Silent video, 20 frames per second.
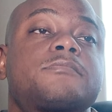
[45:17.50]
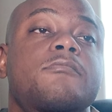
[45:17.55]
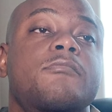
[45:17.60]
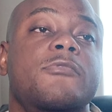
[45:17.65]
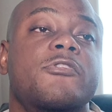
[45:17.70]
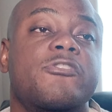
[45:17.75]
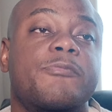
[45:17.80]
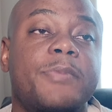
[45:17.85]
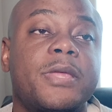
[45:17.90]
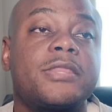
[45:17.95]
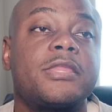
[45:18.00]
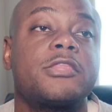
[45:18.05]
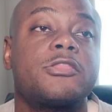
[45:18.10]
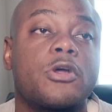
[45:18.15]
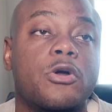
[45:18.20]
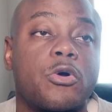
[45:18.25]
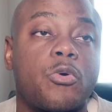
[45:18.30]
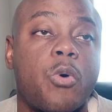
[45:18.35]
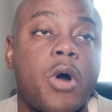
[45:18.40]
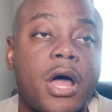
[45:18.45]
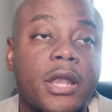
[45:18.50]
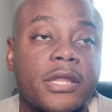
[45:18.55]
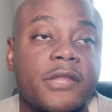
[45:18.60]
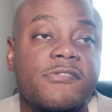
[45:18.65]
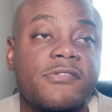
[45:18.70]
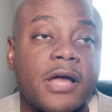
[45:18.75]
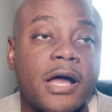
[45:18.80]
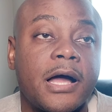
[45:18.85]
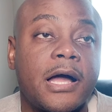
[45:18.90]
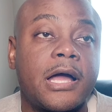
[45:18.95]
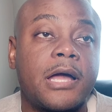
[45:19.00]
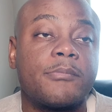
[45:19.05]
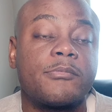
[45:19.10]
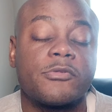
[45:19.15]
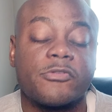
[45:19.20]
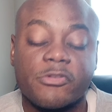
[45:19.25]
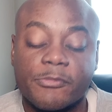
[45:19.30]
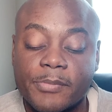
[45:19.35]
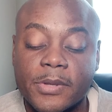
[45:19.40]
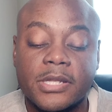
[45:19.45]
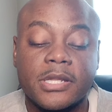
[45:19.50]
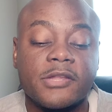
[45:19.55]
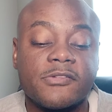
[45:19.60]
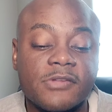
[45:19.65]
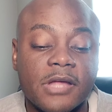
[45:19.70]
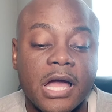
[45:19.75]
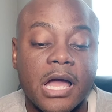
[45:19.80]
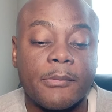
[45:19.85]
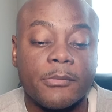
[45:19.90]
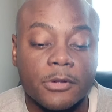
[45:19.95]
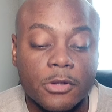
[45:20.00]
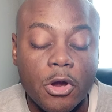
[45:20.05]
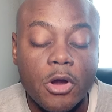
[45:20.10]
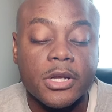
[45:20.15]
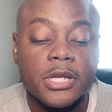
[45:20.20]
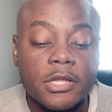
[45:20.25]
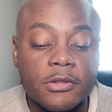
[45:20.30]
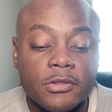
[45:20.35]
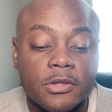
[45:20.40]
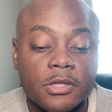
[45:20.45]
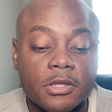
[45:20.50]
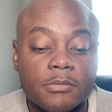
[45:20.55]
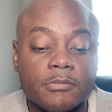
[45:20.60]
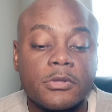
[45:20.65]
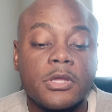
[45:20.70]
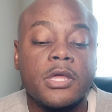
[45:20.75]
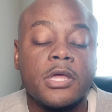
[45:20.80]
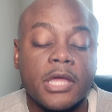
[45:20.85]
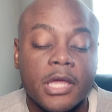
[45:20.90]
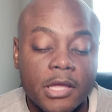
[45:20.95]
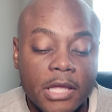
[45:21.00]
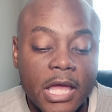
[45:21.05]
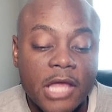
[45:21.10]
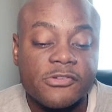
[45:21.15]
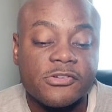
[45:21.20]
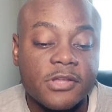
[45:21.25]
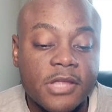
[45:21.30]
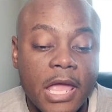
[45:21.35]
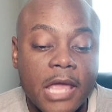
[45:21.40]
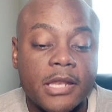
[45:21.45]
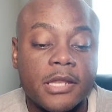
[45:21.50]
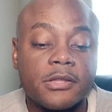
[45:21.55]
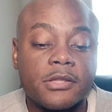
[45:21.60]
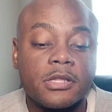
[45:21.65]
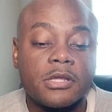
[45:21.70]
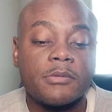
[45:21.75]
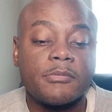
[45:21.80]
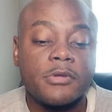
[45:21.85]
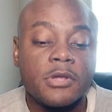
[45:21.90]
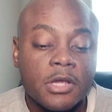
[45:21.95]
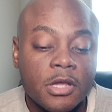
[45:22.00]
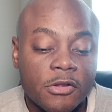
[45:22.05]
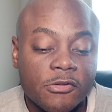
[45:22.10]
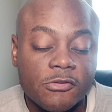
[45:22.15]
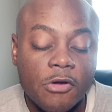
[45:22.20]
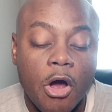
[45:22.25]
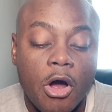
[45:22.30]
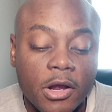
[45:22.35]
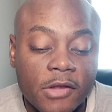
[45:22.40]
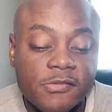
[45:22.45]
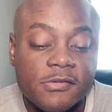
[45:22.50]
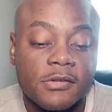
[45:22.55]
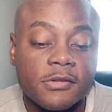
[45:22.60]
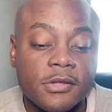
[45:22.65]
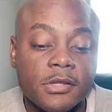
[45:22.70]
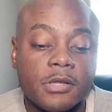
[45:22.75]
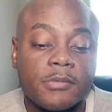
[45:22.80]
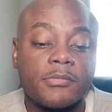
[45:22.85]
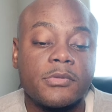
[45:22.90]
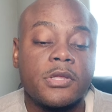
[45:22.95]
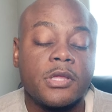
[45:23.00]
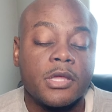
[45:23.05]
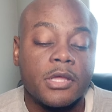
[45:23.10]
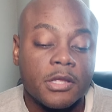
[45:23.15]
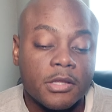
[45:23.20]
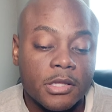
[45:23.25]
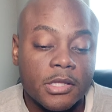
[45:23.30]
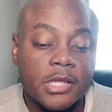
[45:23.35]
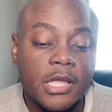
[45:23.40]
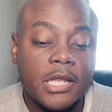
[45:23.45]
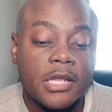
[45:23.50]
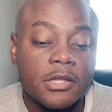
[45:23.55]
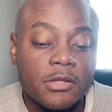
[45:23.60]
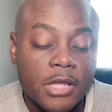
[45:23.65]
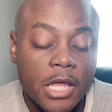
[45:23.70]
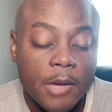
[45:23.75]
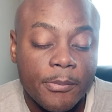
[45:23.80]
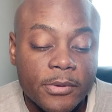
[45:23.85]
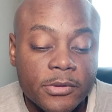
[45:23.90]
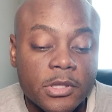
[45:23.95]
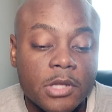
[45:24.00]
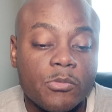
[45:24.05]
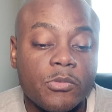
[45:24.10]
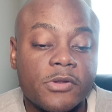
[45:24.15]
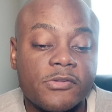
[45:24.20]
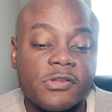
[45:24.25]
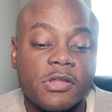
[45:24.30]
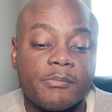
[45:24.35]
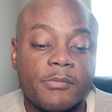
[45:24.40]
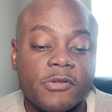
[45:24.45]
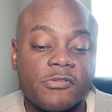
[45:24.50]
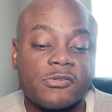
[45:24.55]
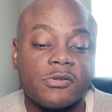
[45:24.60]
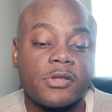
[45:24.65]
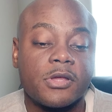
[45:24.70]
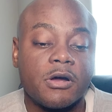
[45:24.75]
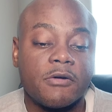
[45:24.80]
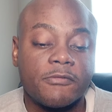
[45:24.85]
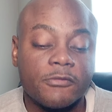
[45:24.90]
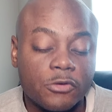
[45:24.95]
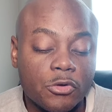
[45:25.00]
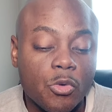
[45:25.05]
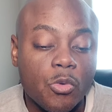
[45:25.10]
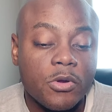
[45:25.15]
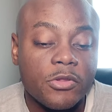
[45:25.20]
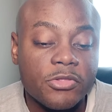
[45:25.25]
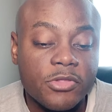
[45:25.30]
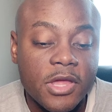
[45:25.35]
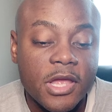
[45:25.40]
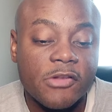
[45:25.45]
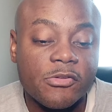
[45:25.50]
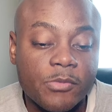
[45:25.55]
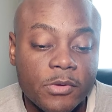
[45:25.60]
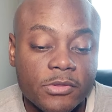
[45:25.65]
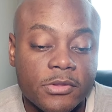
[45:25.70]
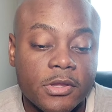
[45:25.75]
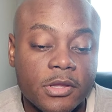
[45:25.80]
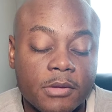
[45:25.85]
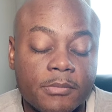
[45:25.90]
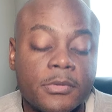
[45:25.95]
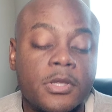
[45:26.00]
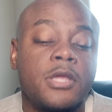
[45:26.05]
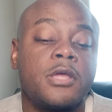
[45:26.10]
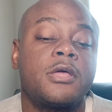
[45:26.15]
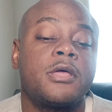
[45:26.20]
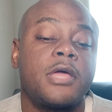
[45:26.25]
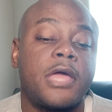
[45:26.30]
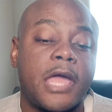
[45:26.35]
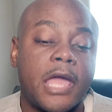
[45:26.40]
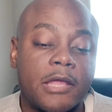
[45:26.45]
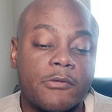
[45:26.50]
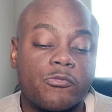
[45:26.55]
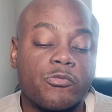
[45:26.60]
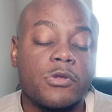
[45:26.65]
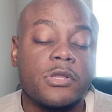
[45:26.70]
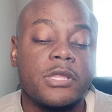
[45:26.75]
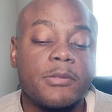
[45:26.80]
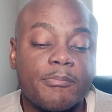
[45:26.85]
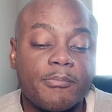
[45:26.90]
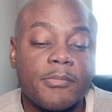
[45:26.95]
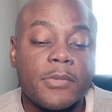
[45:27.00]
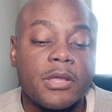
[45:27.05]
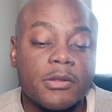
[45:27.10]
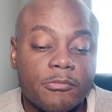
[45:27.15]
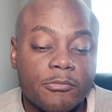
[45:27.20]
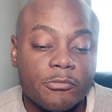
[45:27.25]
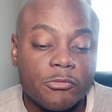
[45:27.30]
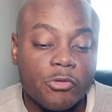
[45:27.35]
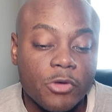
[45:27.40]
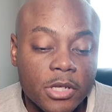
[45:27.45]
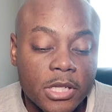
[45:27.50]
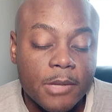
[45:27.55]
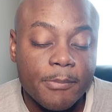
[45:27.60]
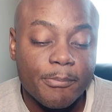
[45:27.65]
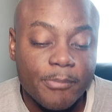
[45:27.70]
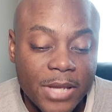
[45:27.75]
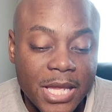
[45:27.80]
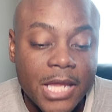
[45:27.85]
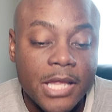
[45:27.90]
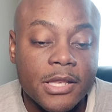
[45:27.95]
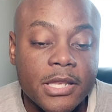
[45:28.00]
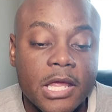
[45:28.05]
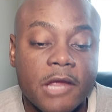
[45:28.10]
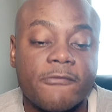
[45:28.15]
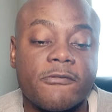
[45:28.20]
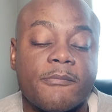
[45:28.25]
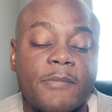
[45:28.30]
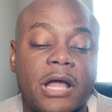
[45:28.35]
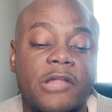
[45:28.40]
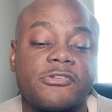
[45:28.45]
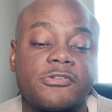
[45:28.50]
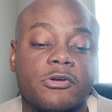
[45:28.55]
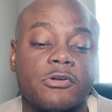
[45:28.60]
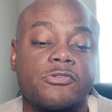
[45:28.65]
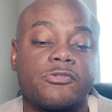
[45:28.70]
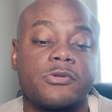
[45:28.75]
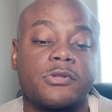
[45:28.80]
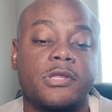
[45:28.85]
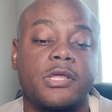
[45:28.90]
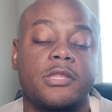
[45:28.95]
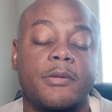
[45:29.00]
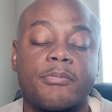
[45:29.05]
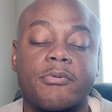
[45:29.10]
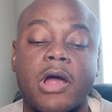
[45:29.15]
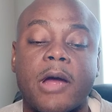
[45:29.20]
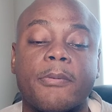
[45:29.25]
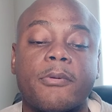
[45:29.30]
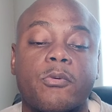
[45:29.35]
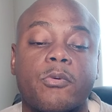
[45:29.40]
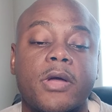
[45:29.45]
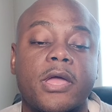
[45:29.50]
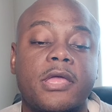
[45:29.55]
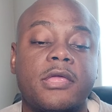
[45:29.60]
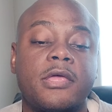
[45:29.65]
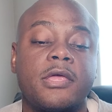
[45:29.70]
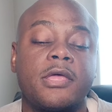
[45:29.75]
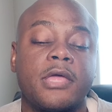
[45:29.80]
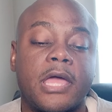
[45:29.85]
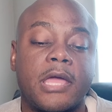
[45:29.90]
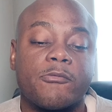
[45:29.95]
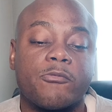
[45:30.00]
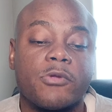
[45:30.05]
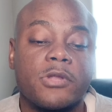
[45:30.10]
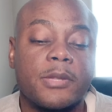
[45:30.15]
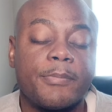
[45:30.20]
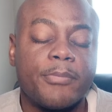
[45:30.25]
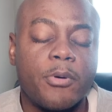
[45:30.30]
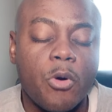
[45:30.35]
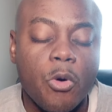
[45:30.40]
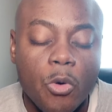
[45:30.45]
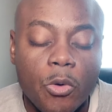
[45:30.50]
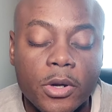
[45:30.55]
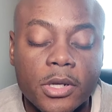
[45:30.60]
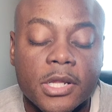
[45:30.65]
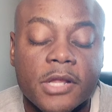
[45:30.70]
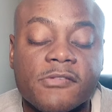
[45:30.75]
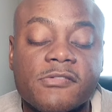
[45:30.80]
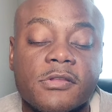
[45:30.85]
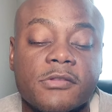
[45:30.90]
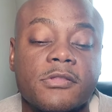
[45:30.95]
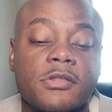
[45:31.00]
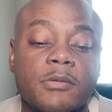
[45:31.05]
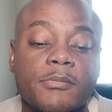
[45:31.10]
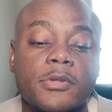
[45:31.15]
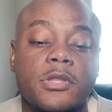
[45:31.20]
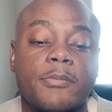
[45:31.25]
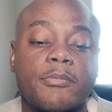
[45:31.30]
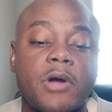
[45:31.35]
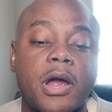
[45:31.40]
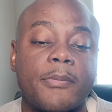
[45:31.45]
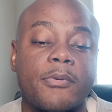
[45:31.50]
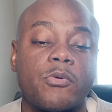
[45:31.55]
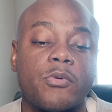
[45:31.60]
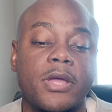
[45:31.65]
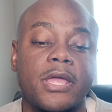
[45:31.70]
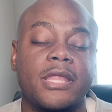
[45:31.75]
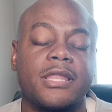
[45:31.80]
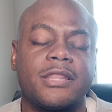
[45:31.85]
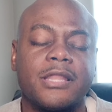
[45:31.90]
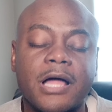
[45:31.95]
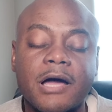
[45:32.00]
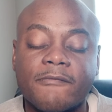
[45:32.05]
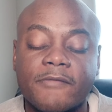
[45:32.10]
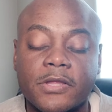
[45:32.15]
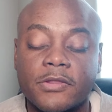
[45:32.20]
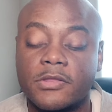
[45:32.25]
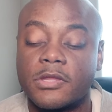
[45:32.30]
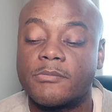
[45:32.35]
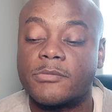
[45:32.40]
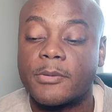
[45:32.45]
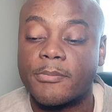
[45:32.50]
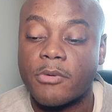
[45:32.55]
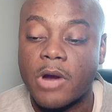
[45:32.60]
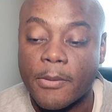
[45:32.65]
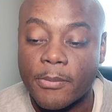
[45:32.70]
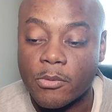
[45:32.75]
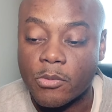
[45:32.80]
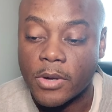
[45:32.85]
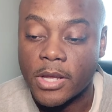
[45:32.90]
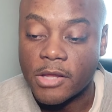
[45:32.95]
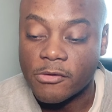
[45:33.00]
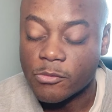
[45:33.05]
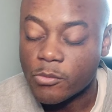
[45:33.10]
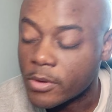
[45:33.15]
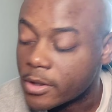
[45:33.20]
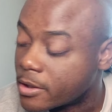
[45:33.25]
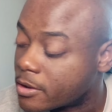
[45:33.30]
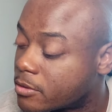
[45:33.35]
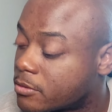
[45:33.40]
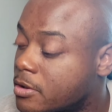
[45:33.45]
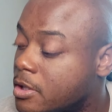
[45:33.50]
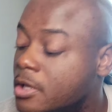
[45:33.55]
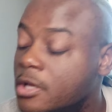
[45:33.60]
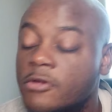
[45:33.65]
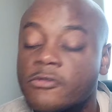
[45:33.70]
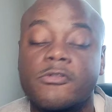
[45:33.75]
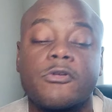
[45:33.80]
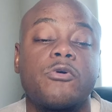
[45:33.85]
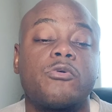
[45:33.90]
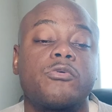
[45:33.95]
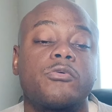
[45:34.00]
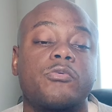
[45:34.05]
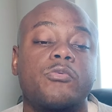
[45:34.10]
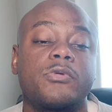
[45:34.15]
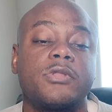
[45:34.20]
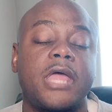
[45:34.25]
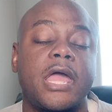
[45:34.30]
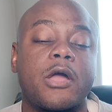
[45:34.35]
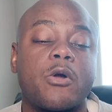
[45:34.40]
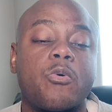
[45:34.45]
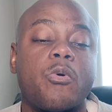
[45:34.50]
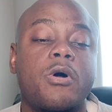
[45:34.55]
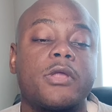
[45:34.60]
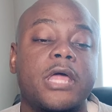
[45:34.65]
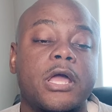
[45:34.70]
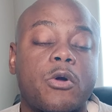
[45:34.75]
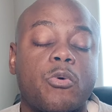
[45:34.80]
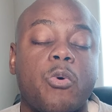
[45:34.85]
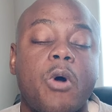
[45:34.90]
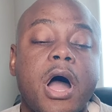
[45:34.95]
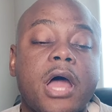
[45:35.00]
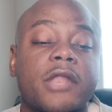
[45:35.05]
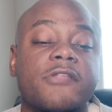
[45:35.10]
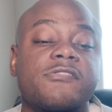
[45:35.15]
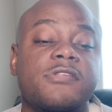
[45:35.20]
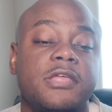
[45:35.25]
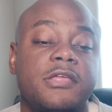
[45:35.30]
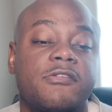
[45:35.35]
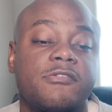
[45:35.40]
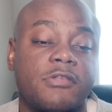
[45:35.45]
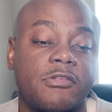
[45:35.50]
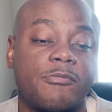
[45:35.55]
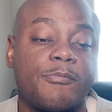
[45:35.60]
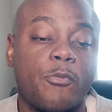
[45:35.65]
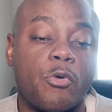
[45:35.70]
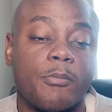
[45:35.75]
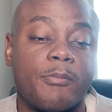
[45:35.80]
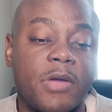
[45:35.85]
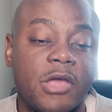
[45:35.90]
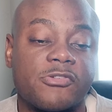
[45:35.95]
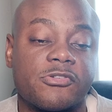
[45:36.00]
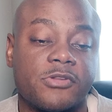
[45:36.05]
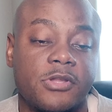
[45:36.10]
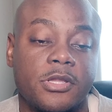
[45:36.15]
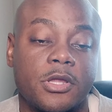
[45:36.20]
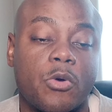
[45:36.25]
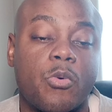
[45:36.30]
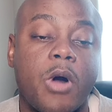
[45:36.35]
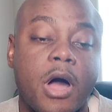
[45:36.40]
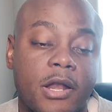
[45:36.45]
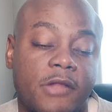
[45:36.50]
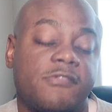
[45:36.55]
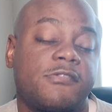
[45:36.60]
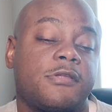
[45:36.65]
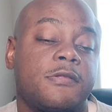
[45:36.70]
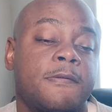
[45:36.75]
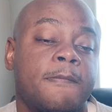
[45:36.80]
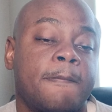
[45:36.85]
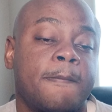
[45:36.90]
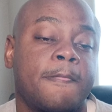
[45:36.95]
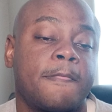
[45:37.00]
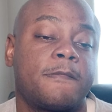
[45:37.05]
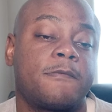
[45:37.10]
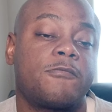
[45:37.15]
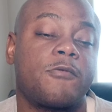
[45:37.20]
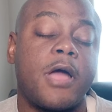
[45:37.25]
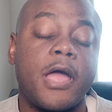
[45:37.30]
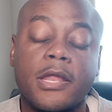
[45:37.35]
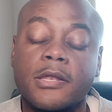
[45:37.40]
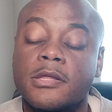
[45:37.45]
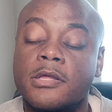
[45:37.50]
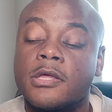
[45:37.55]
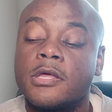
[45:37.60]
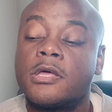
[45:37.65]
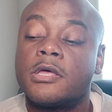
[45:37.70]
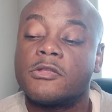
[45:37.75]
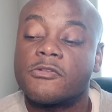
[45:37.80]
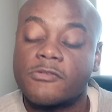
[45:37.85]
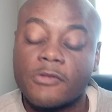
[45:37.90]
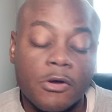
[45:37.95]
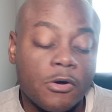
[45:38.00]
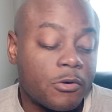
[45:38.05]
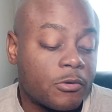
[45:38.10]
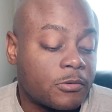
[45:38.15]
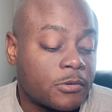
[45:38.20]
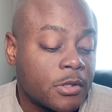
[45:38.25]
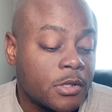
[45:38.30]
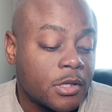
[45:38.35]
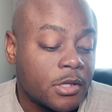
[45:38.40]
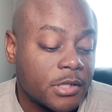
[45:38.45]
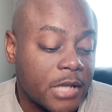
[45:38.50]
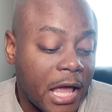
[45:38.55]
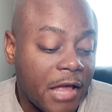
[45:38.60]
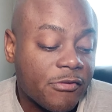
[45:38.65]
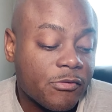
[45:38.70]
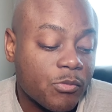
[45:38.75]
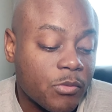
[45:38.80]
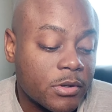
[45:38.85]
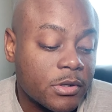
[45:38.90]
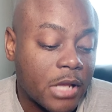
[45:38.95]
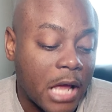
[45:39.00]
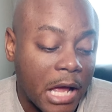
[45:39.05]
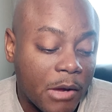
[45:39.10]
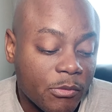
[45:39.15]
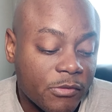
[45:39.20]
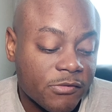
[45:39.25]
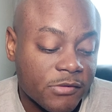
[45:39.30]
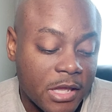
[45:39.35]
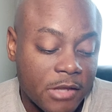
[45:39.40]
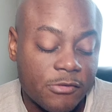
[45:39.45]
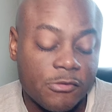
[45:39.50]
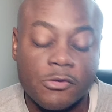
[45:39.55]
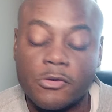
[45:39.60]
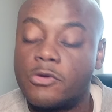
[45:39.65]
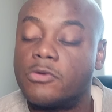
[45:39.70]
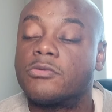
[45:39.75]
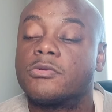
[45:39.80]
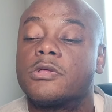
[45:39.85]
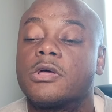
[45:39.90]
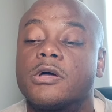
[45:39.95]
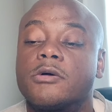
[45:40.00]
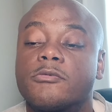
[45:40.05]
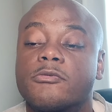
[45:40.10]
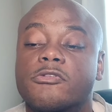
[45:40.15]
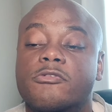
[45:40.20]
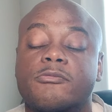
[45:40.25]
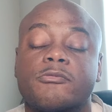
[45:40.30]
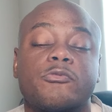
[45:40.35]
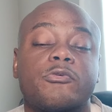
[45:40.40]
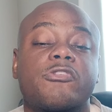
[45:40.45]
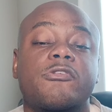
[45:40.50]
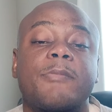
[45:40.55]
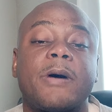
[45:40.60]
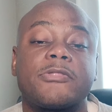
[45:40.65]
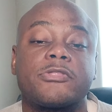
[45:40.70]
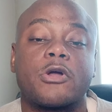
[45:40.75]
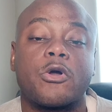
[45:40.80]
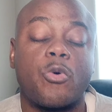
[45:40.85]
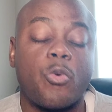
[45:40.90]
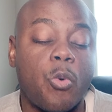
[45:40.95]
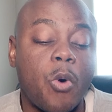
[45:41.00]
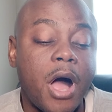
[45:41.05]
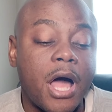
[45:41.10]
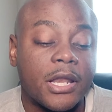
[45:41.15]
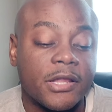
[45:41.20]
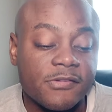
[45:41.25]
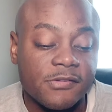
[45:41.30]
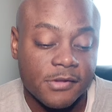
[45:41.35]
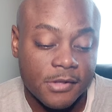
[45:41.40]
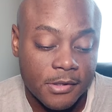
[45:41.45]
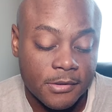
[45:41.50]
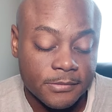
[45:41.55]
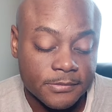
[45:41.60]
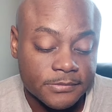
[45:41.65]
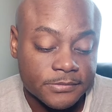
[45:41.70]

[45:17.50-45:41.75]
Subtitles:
spending the quality time, learning them, educating them, talking to them, helping them with their mental health, doing things with them, and really being there for my children in the proper way and really pouring into them in the proper way and loving them the proper way as well. So when that quality is more measured than the quantity, right? So that's what I would say too. It's about the quality.